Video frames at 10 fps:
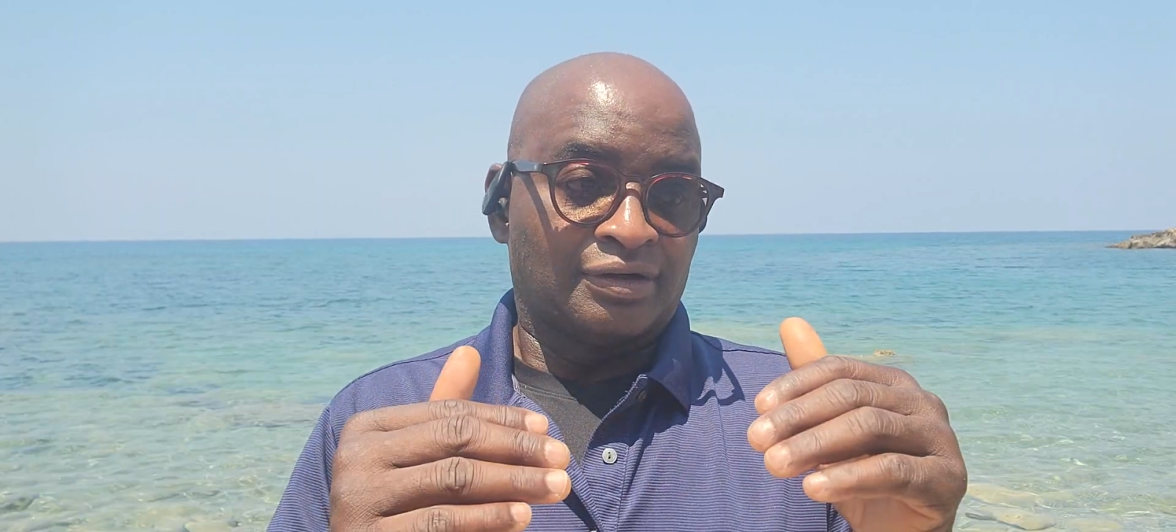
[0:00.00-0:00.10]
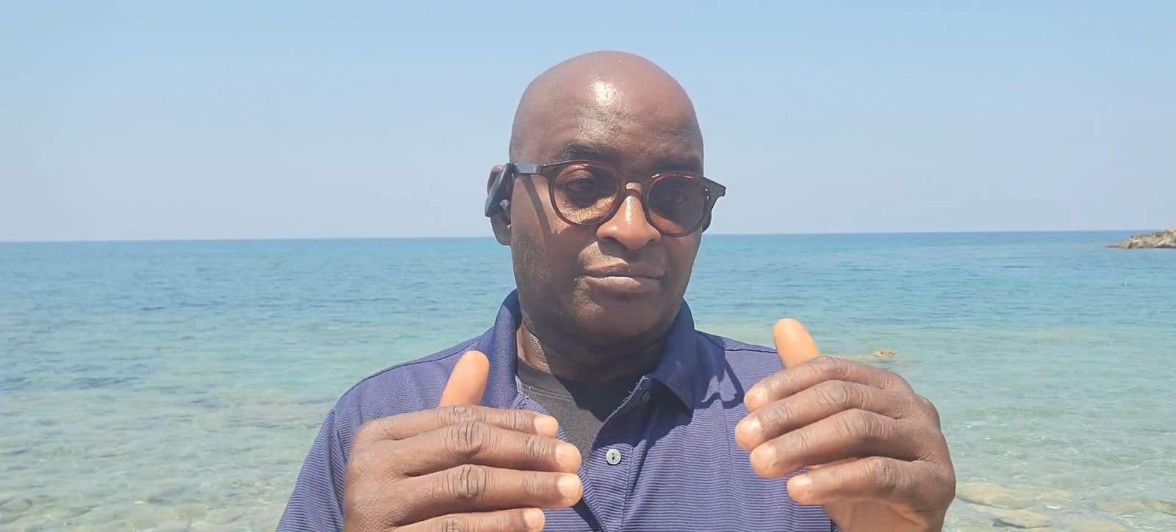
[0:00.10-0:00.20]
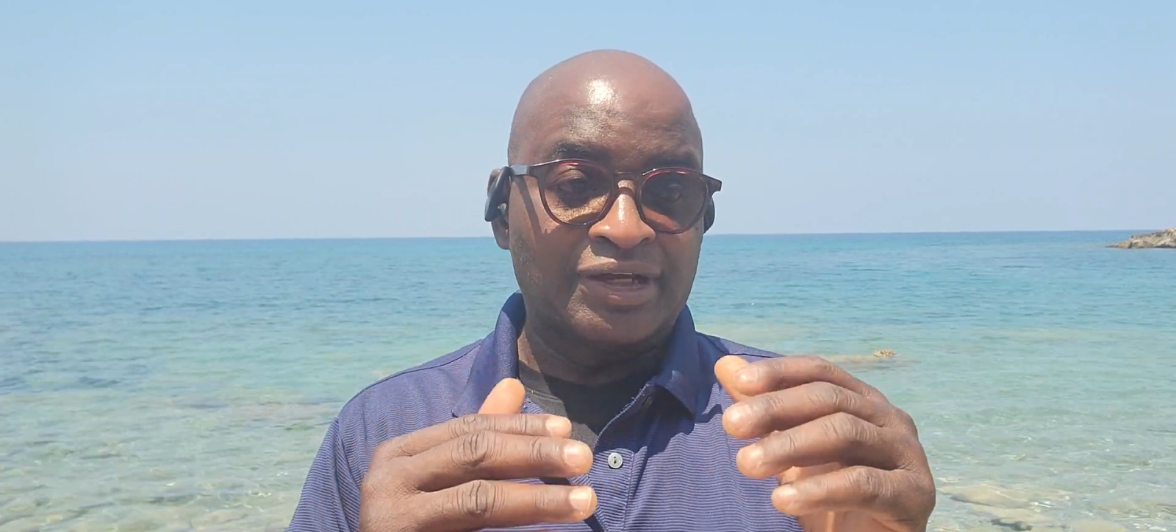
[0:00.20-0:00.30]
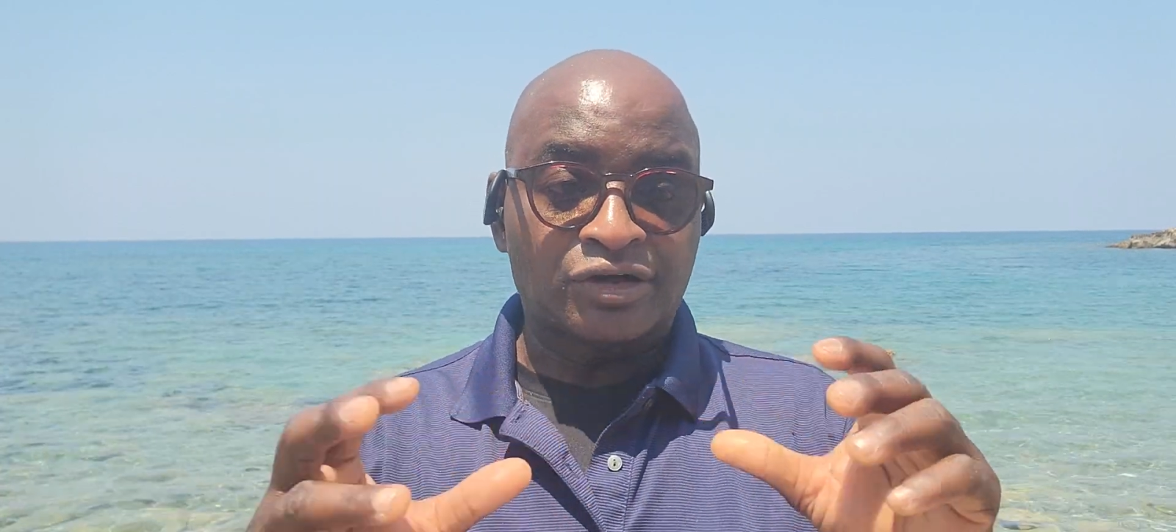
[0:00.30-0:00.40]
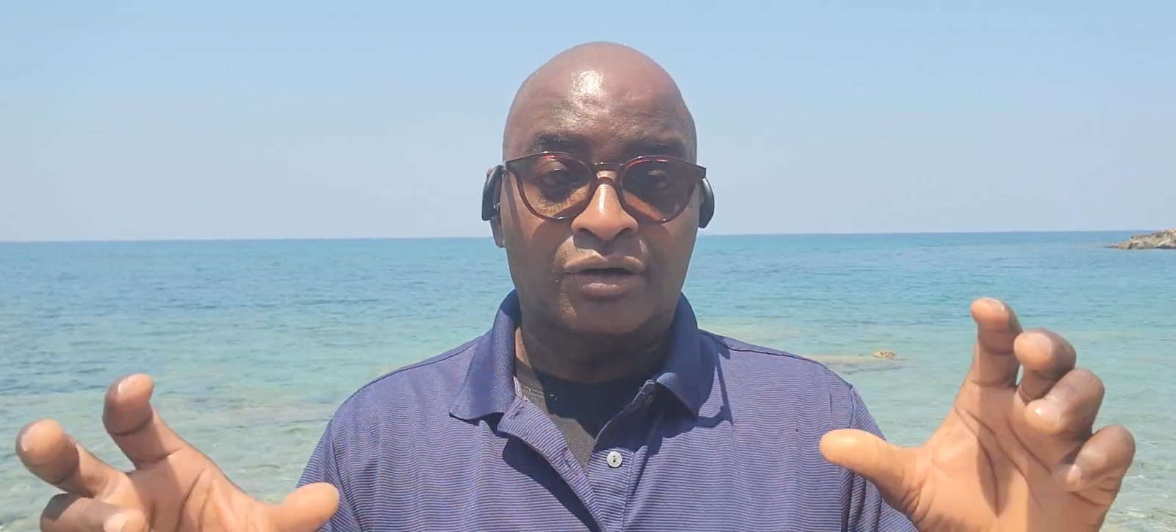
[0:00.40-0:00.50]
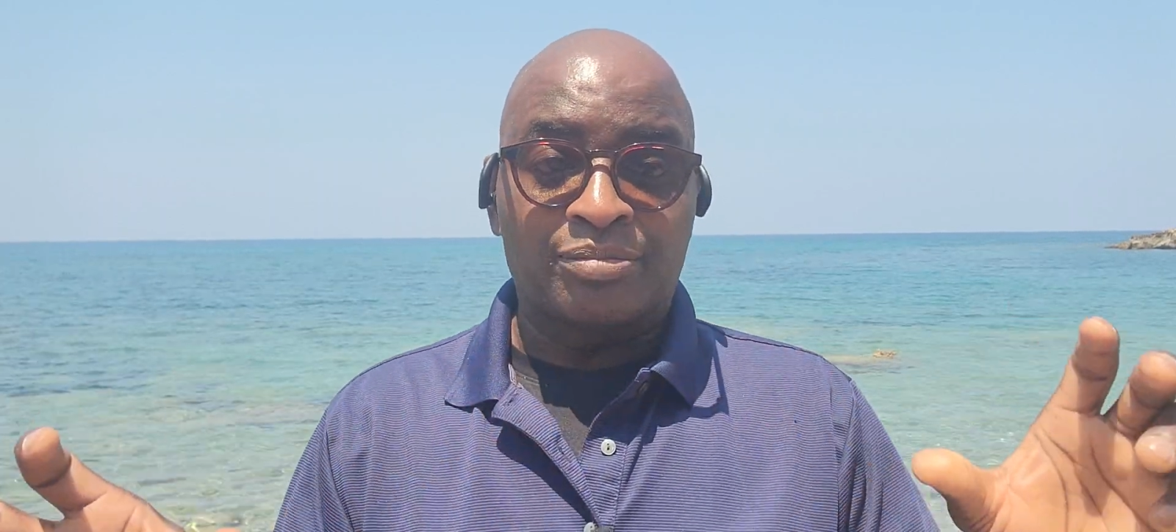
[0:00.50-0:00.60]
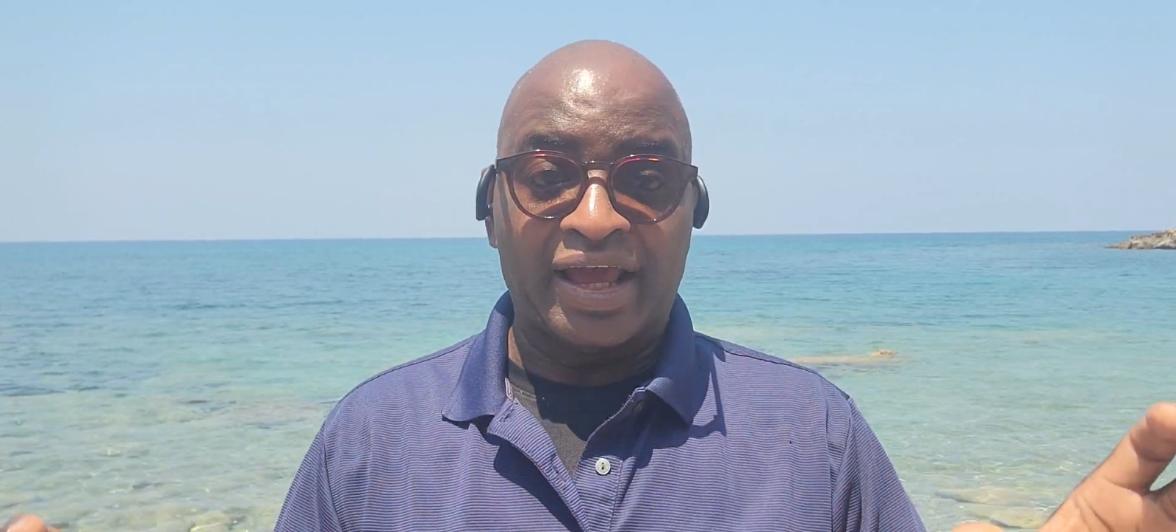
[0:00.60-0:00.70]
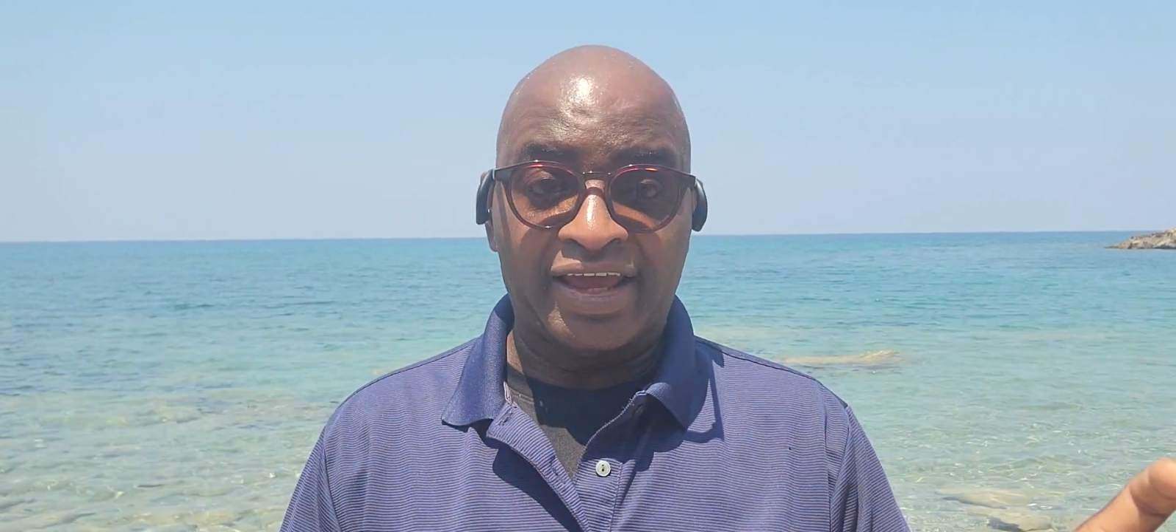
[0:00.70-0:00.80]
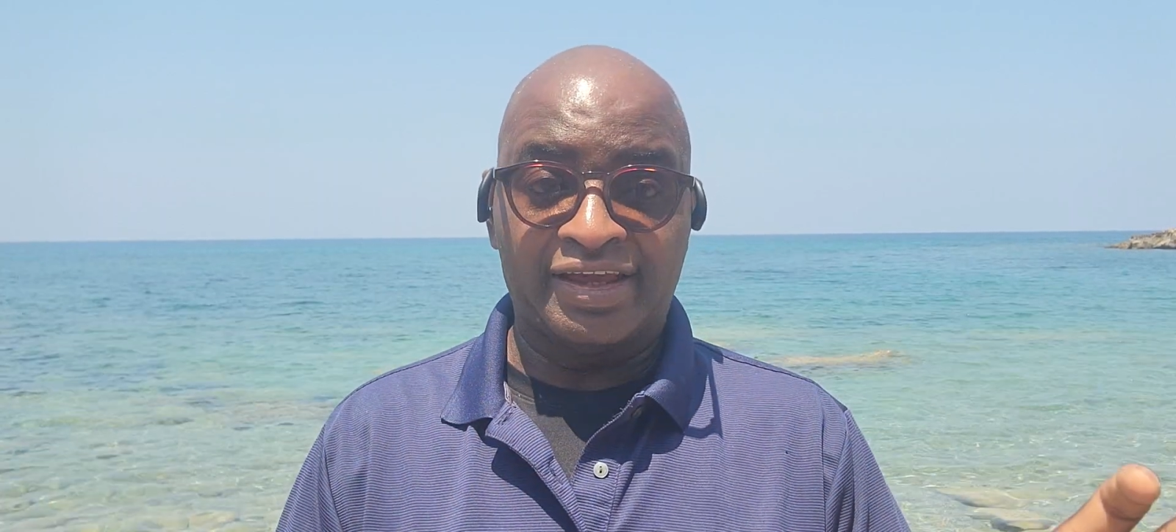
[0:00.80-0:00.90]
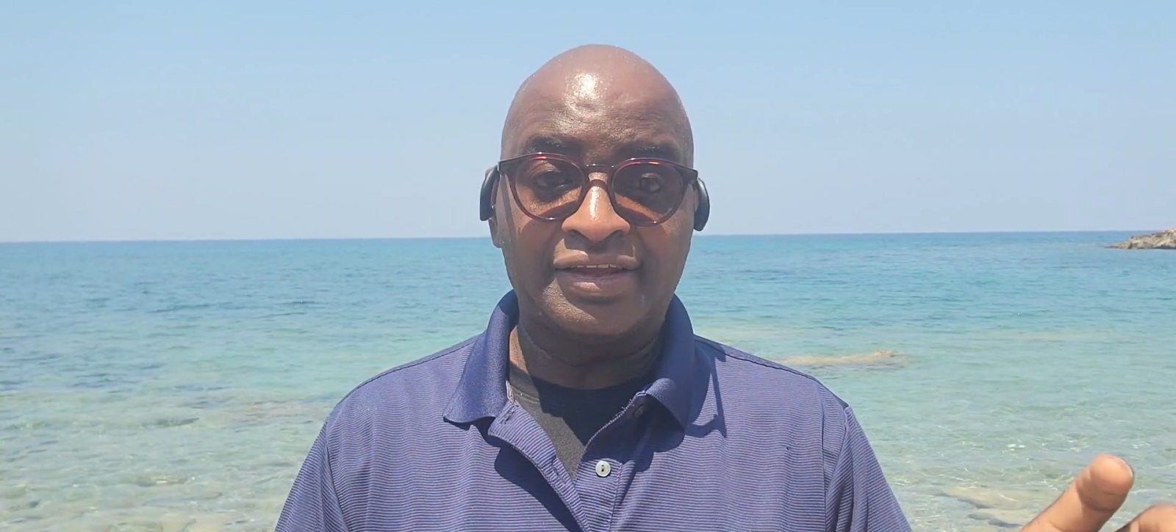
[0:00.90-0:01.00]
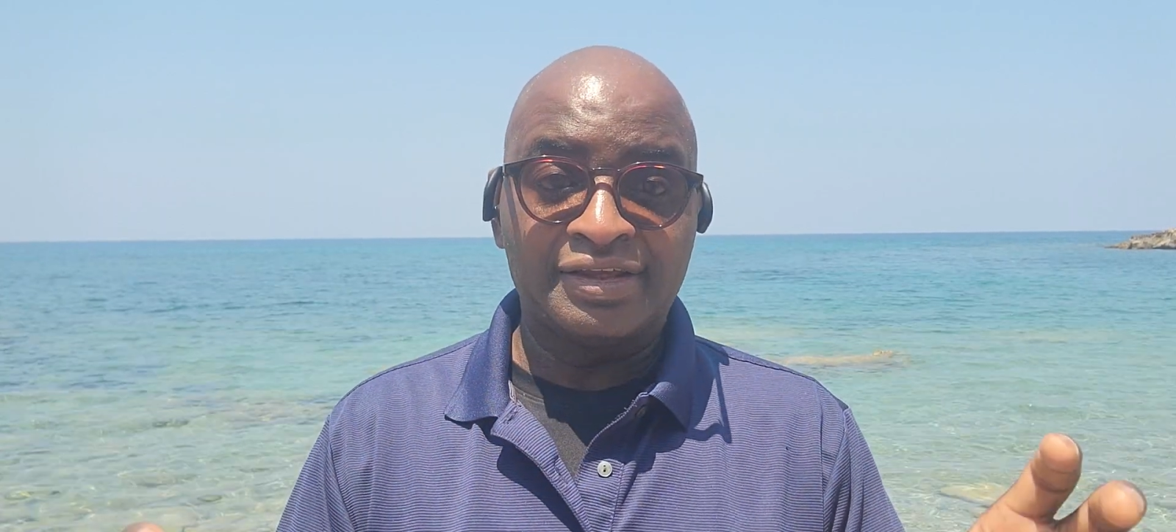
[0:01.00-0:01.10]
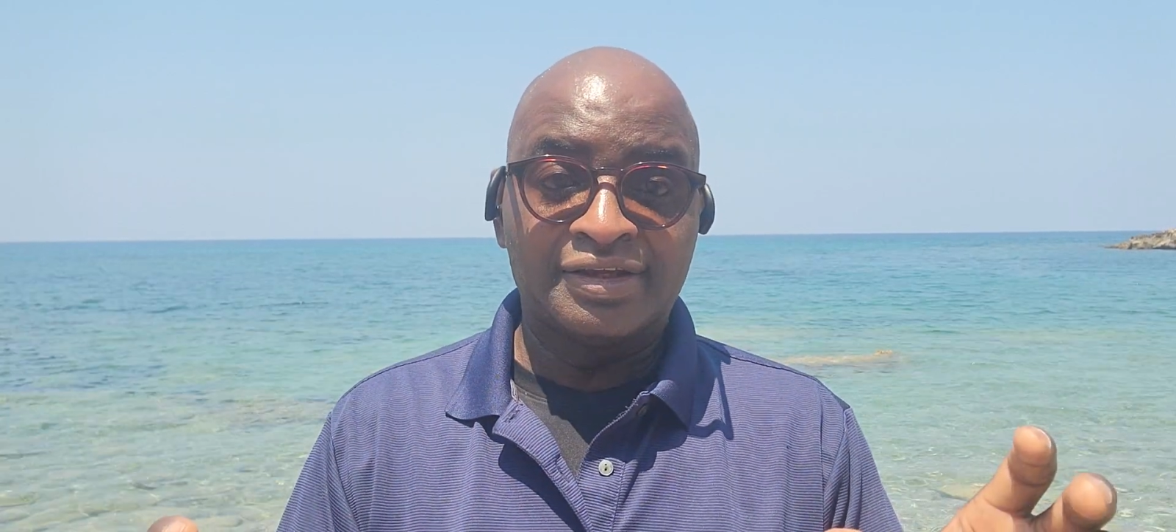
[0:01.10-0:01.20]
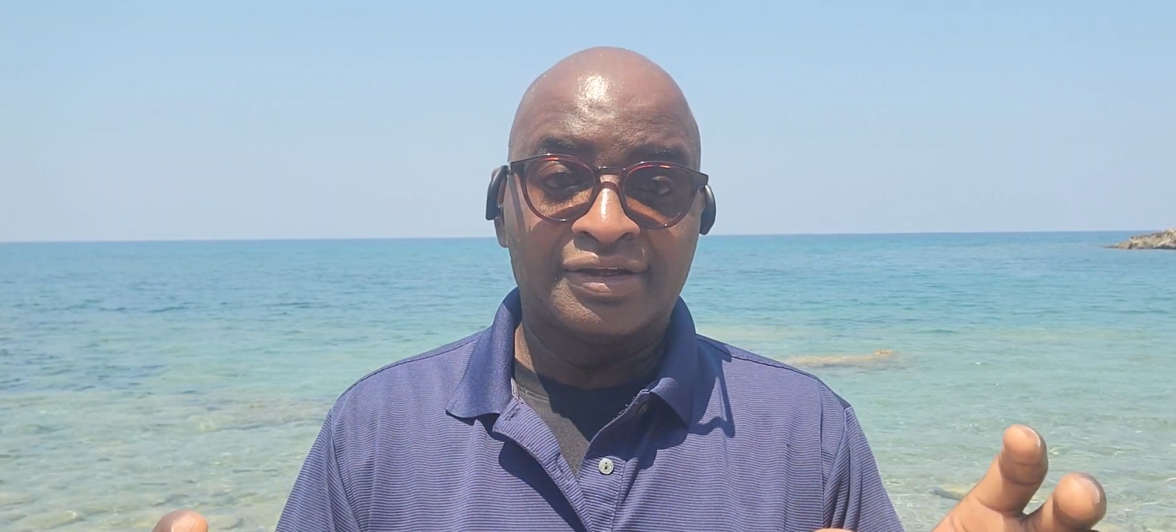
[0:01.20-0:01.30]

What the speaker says: Miracle Pay